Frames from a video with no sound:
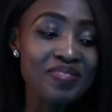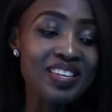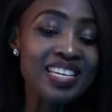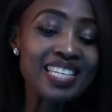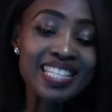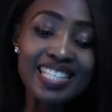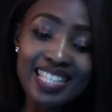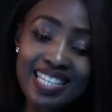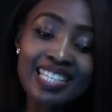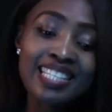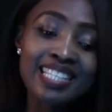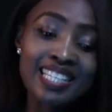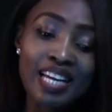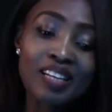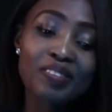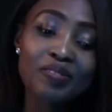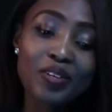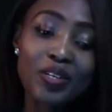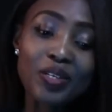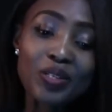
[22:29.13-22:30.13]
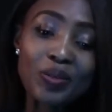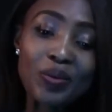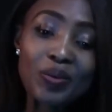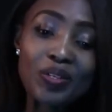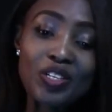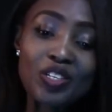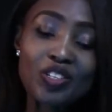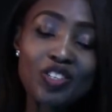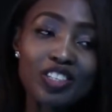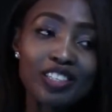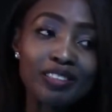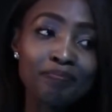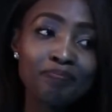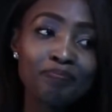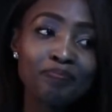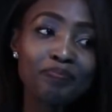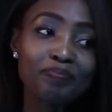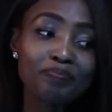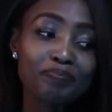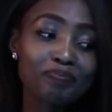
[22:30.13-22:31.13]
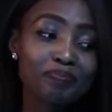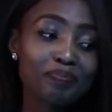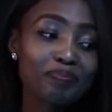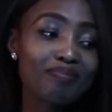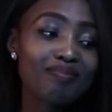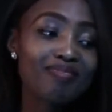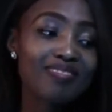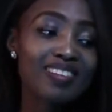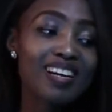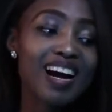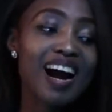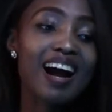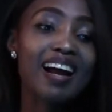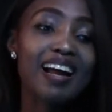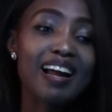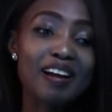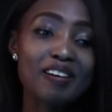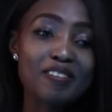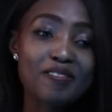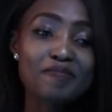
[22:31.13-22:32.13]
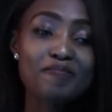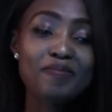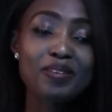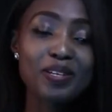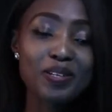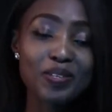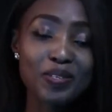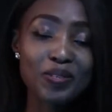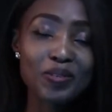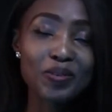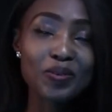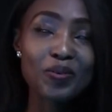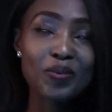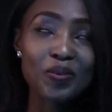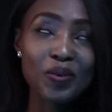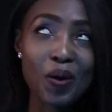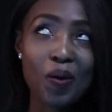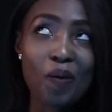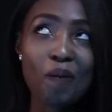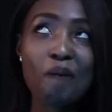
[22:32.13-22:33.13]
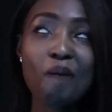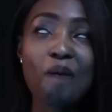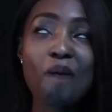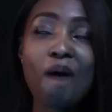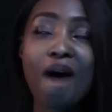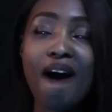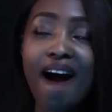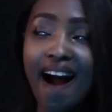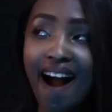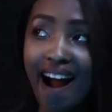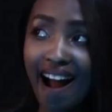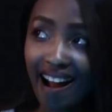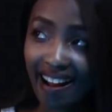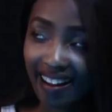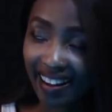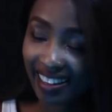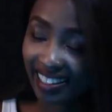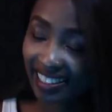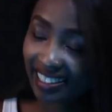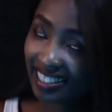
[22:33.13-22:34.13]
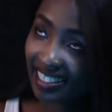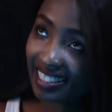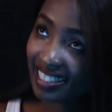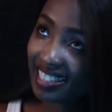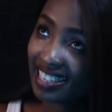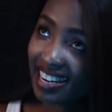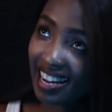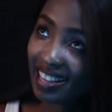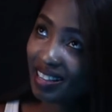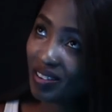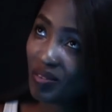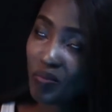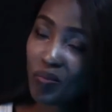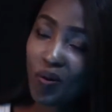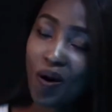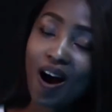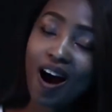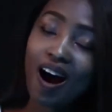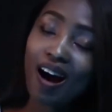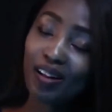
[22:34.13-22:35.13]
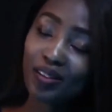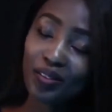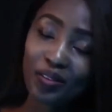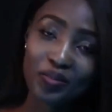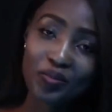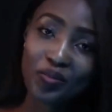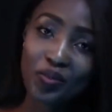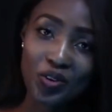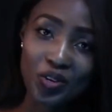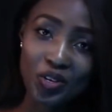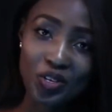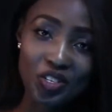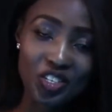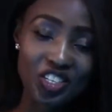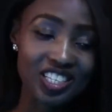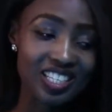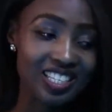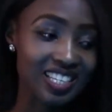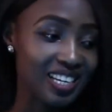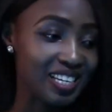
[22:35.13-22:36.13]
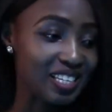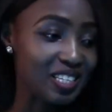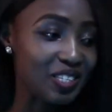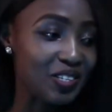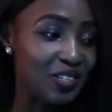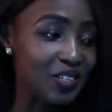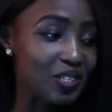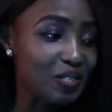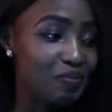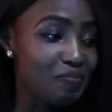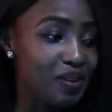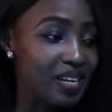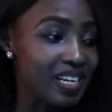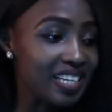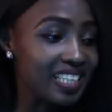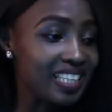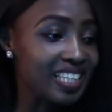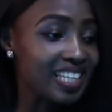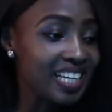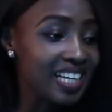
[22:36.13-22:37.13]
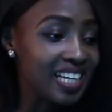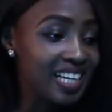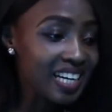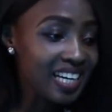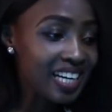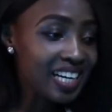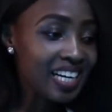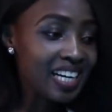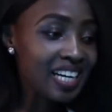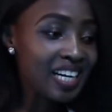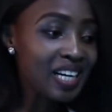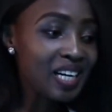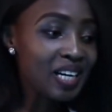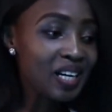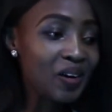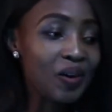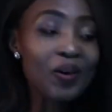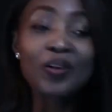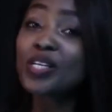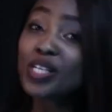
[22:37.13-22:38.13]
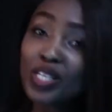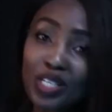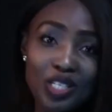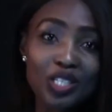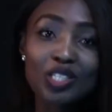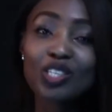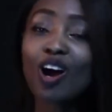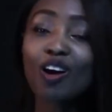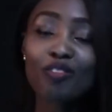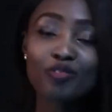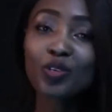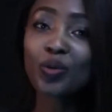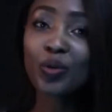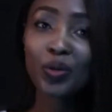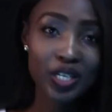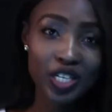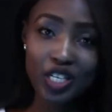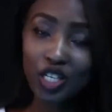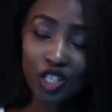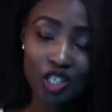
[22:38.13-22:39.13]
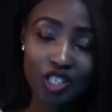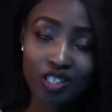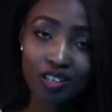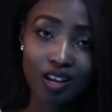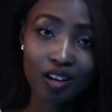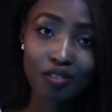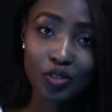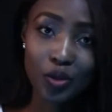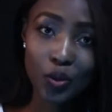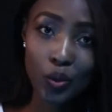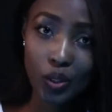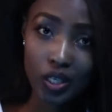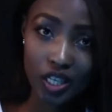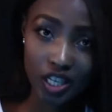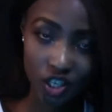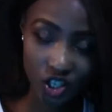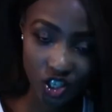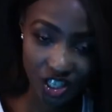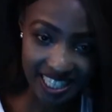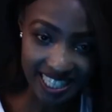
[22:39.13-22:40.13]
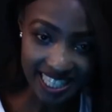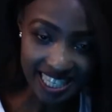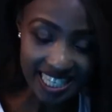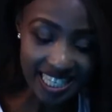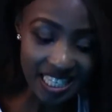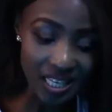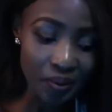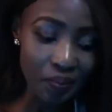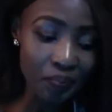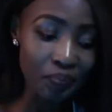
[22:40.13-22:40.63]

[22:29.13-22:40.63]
Since that first audition, I have been to a while and another while of auditions, and it's just been auditions after auditions after auditions.